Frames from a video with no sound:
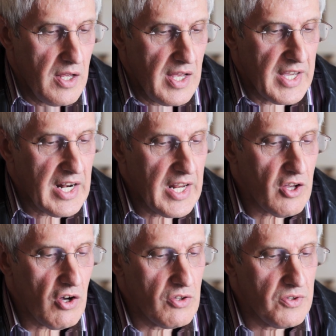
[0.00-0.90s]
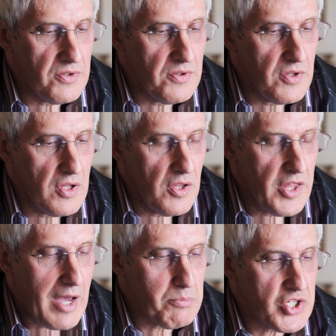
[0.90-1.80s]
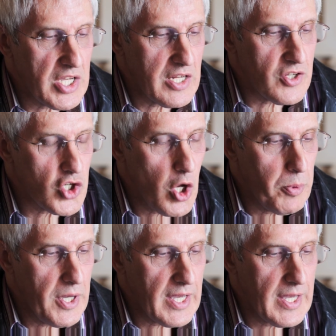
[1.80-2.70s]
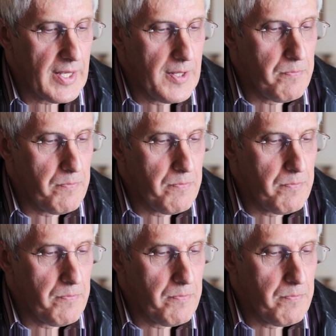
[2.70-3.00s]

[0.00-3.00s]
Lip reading: I click on that particular topic,